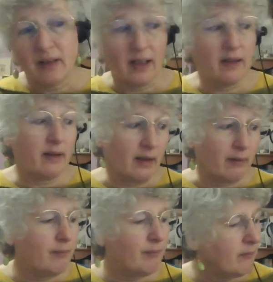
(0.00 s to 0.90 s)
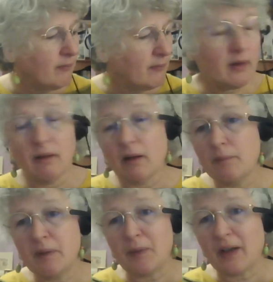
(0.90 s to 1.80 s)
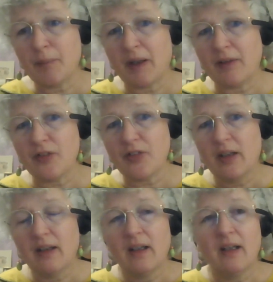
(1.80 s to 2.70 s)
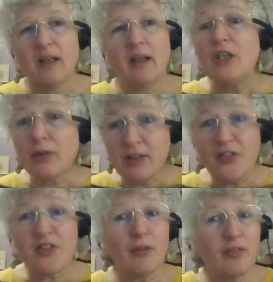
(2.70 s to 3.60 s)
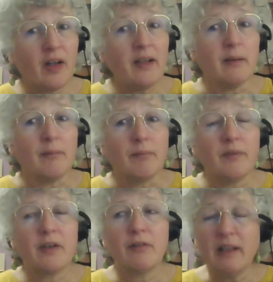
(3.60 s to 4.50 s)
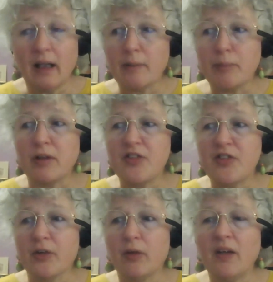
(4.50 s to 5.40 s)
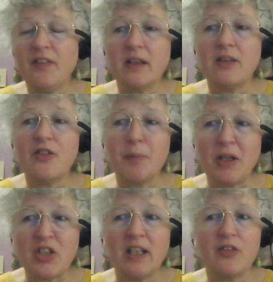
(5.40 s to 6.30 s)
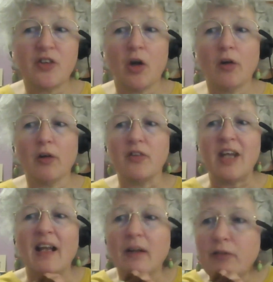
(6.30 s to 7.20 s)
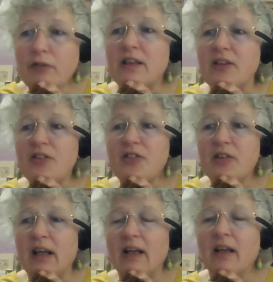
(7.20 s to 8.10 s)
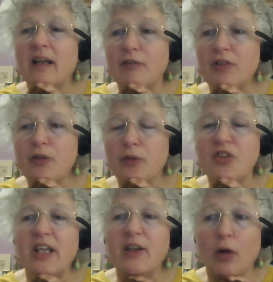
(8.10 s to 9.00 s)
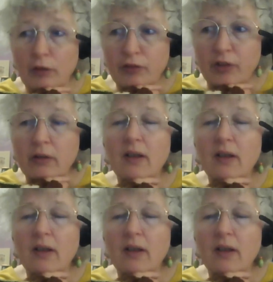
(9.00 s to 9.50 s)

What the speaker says: and now Army Without Banners. You can still find them. They're in libraries still. I think especially in Scotland. Helen Rees, Helen Evans or Jane Oliver,